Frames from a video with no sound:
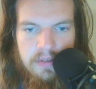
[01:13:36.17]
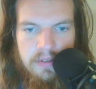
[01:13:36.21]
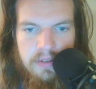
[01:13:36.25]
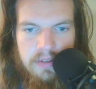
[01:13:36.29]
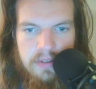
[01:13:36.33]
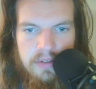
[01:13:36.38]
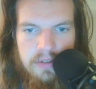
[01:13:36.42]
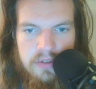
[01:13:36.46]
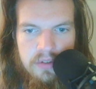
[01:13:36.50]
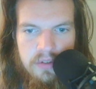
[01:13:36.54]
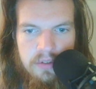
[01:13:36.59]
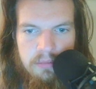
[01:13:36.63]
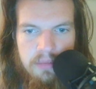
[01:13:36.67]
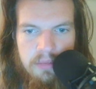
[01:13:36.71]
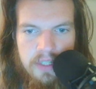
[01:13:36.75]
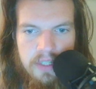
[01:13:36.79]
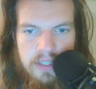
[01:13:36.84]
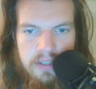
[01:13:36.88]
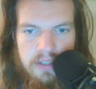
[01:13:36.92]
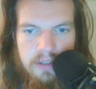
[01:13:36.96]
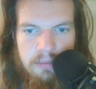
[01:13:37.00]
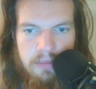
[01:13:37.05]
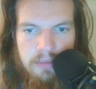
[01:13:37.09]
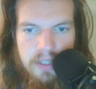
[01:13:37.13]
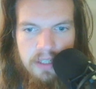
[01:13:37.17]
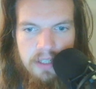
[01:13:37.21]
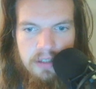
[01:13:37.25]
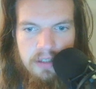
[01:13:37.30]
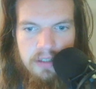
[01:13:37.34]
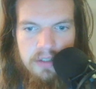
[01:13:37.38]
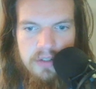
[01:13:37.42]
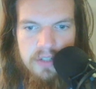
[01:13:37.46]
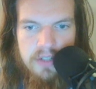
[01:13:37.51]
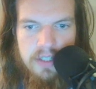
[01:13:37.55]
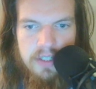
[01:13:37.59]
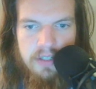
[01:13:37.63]
It's all melted
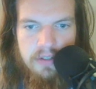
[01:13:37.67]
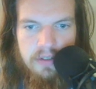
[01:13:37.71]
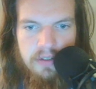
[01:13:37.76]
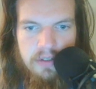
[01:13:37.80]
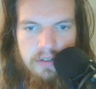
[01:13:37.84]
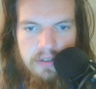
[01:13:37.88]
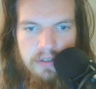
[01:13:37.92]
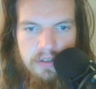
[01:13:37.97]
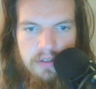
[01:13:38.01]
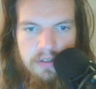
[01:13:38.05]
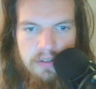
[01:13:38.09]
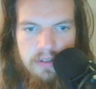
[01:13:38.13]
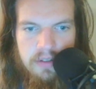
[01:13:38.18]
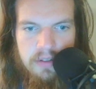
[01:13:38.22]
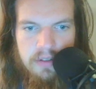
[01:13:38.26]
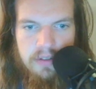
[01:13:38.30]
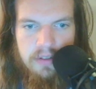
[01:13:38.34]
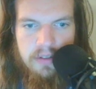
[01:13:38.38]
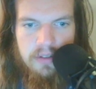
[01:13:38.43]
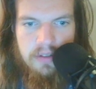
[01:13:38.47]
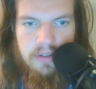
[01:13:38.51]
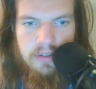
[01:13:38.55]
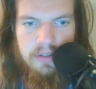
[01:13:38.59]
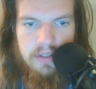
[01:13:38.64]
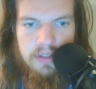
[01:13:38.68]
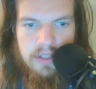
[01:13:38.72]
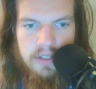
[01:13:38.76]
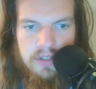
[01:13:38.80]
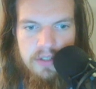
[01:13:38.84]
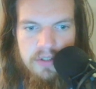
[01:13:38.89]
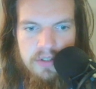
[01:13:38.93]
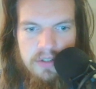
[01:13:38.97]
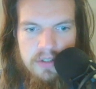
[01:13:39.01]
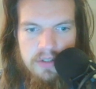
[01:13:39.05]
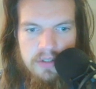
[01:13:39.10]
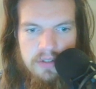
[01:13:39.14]
buildings here.
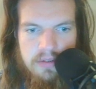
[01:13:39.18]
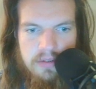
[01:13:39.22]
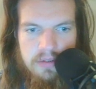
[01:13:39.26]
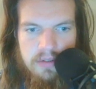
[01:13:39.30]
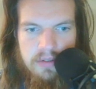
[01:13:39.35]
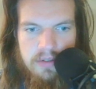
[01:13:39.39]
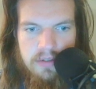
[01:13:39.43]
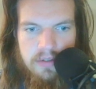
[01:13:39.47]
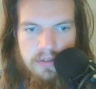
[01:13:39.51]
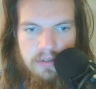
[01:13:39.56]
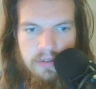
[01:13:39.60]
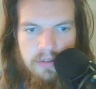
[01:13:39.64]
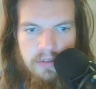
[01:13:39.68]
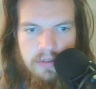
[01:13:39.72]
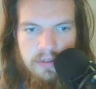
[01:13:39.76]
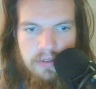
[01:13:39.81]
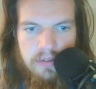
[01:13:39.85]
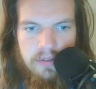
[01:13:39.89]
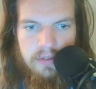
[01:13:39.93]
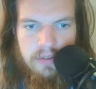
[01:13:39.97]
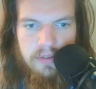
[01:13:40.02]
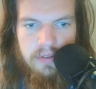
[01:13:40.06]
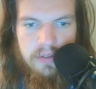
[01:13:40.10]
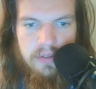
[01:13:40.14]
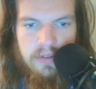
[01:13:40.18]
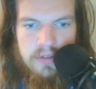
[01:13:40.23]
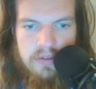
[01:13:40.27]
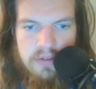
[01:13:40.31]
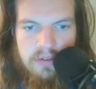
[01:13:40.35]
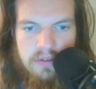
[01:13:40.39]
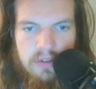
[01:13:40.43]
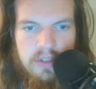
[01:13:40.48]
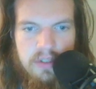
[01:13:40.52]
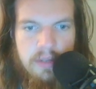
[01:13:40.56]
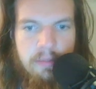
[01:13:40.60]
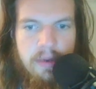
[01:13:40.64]
It's
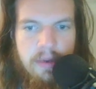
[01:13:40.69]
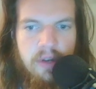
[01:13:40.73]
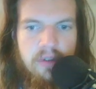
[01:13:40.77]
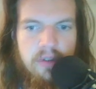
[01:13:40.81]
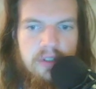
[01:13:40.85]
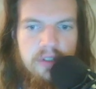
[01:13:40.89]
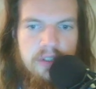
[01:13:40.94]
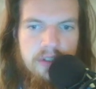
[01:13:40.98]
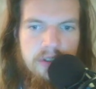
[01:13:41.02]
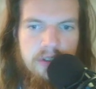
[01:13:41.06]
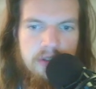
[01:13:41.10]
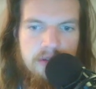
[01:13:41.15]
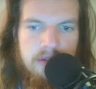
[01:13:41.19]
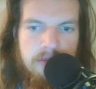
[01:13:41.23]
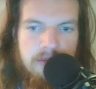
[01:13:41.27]
not a mountain.